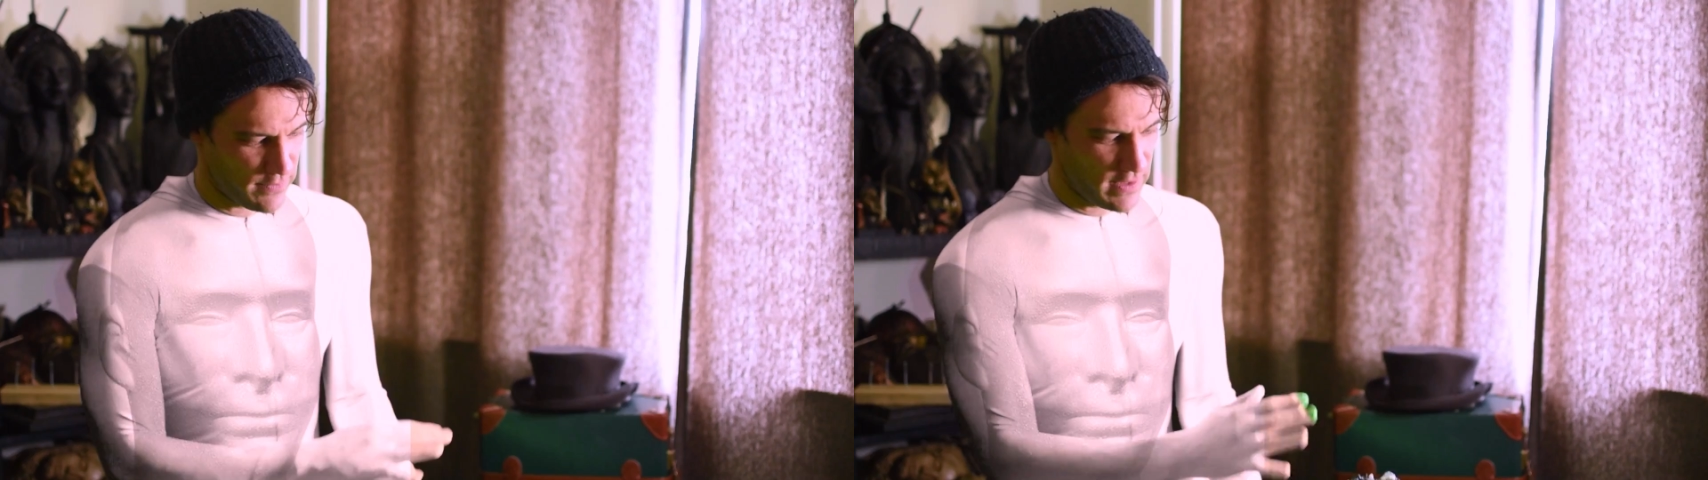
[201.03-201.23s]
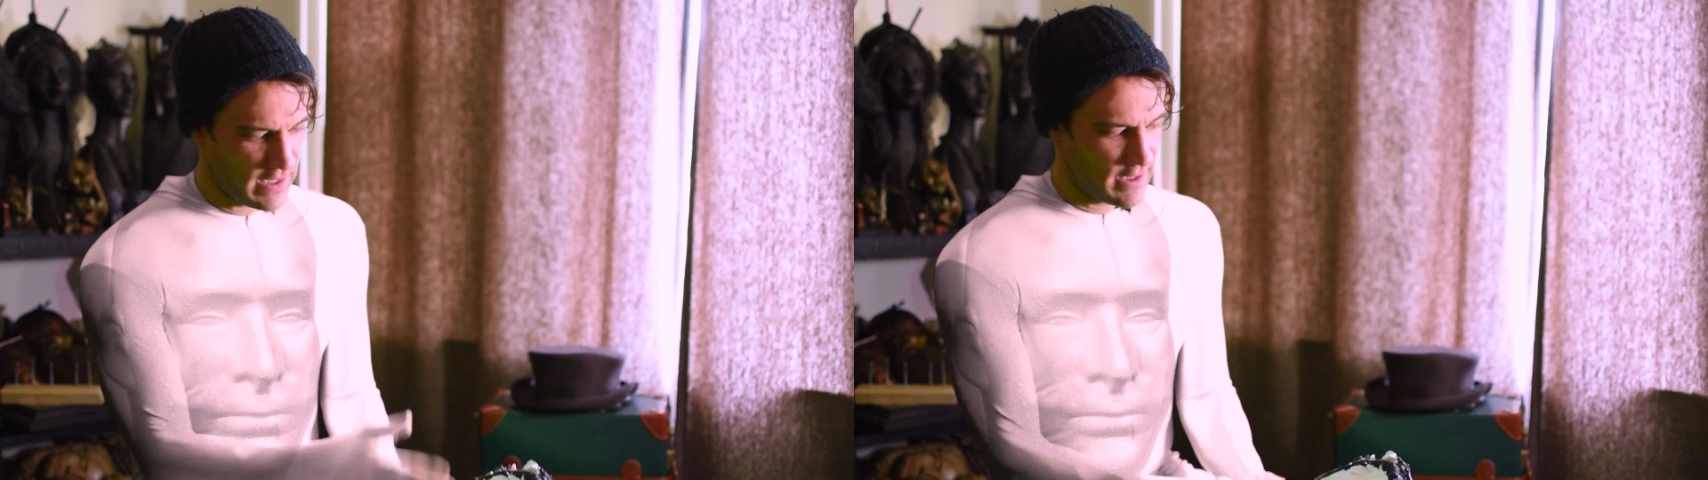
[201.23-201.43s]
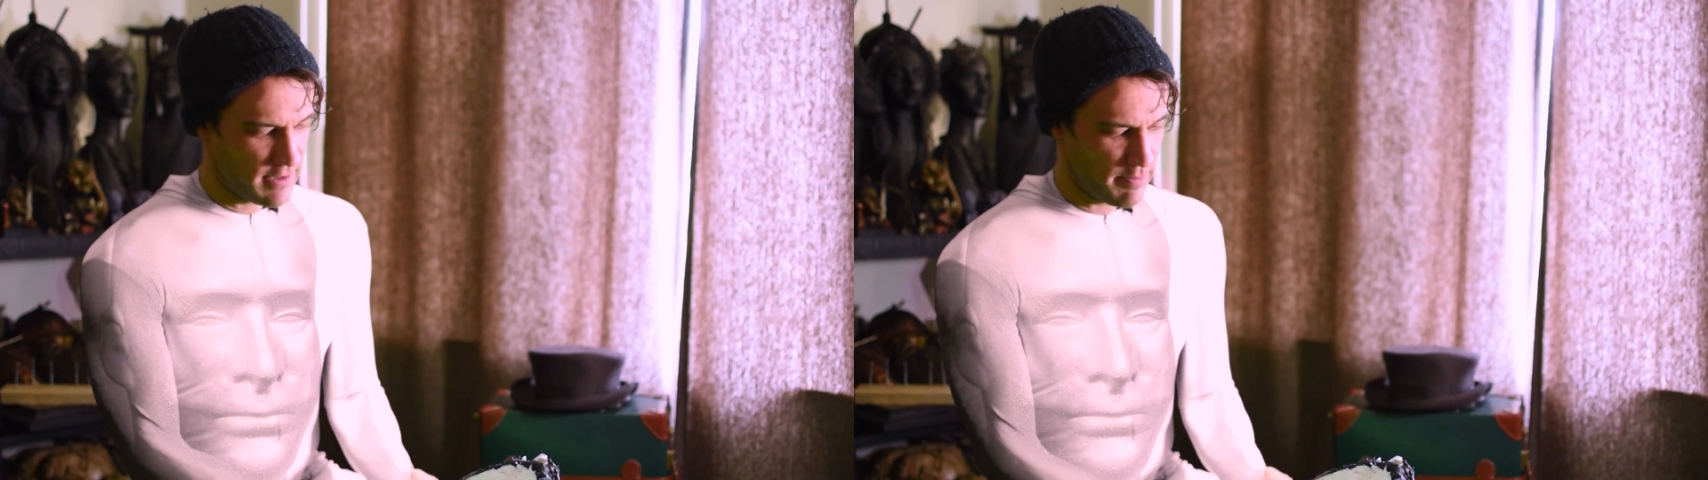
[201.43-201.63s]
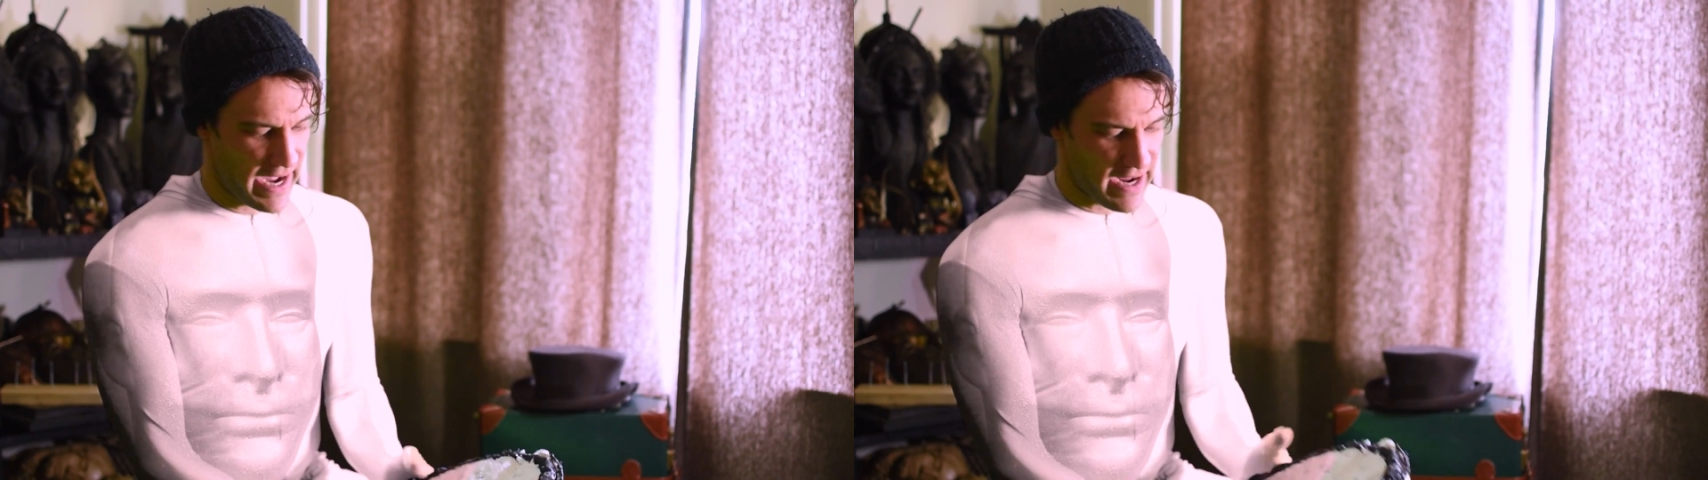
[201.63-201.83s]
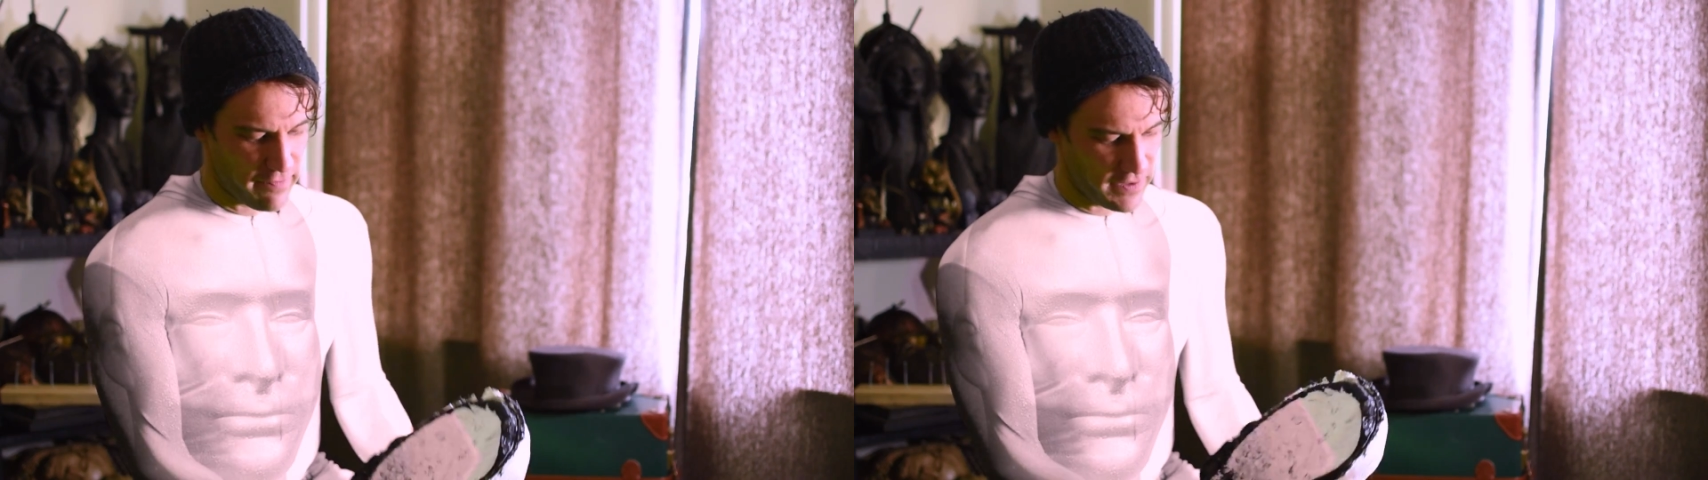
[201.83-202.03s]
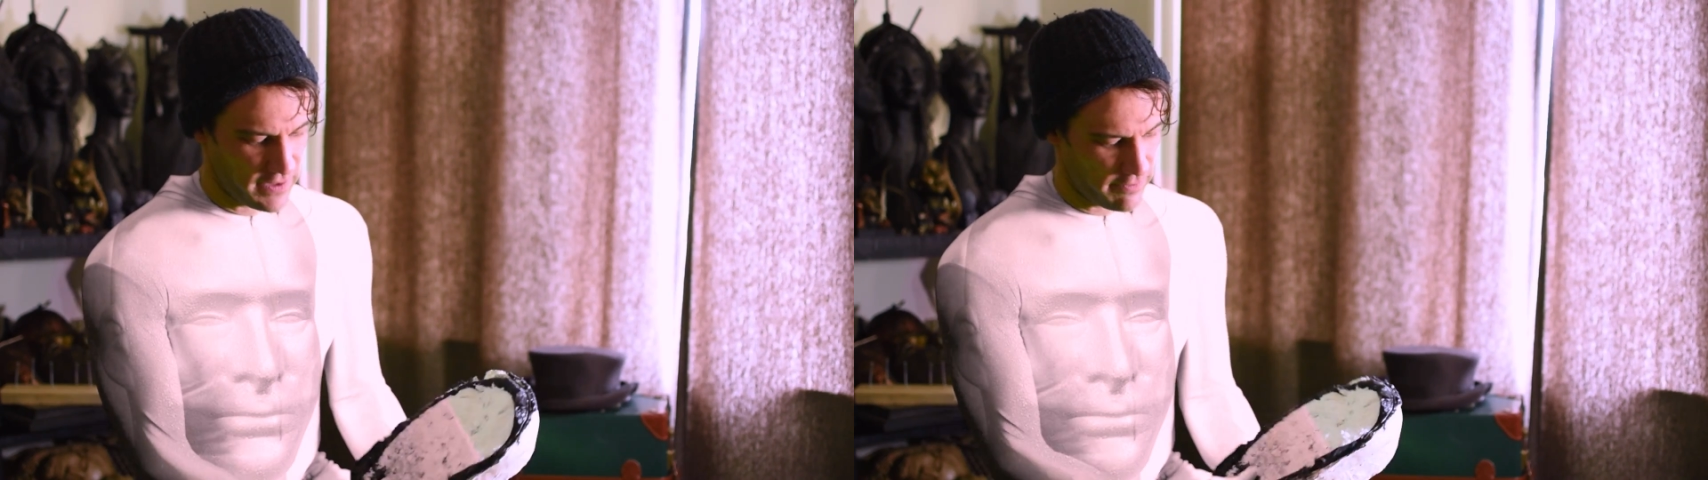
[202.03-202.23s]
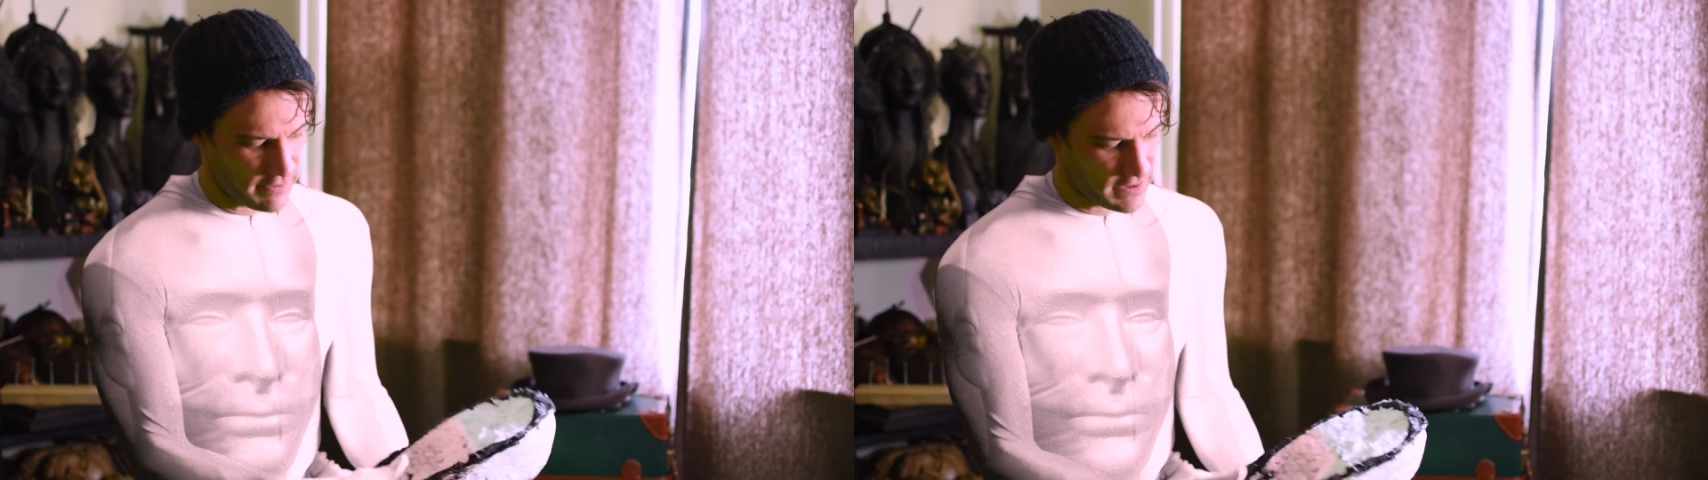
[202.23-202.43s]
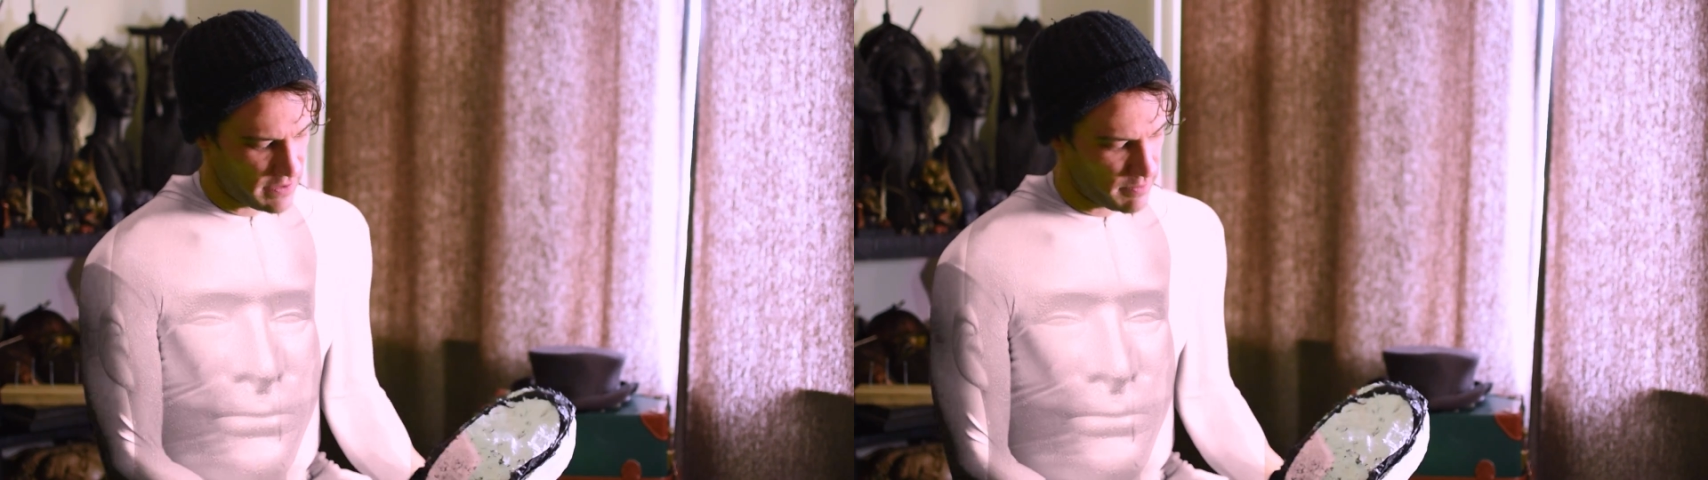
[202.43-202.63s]
needed to backfill it with
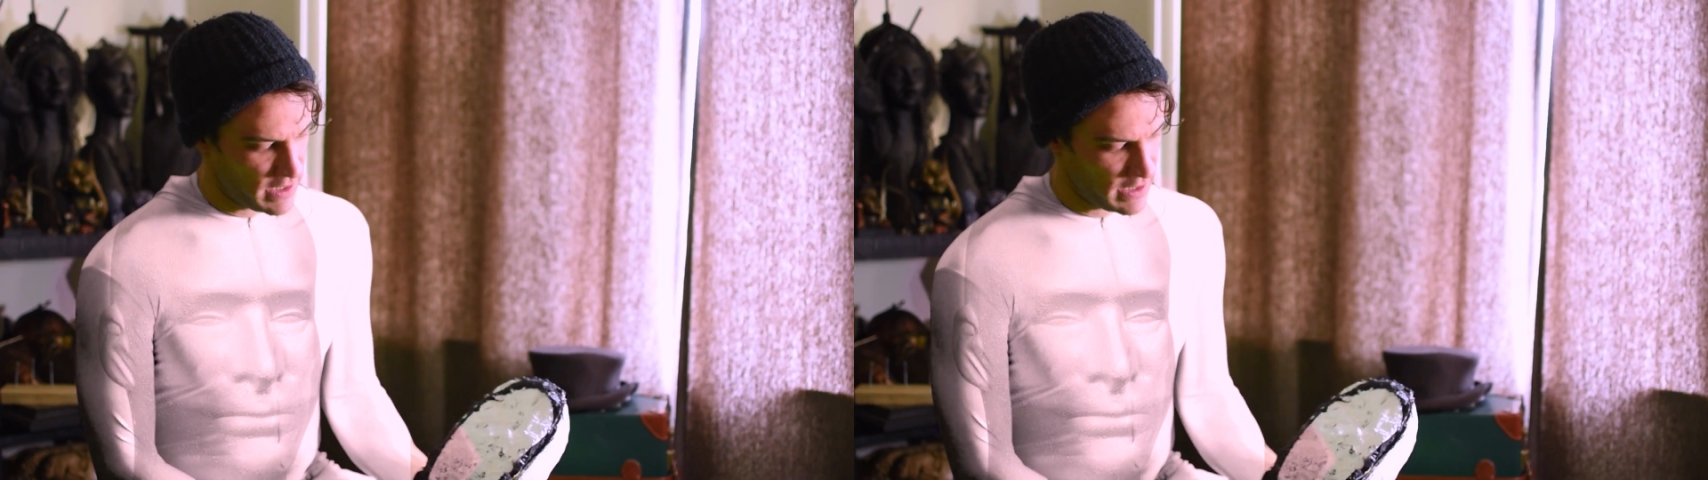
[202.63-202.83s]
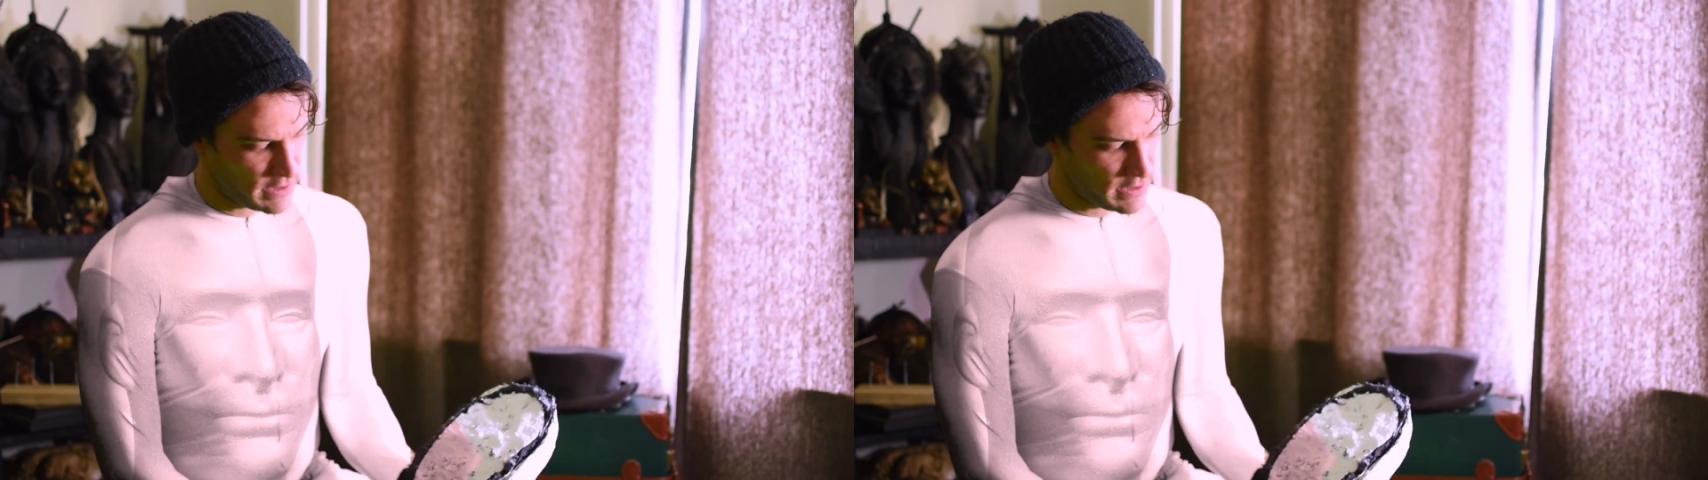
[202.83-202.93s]
something,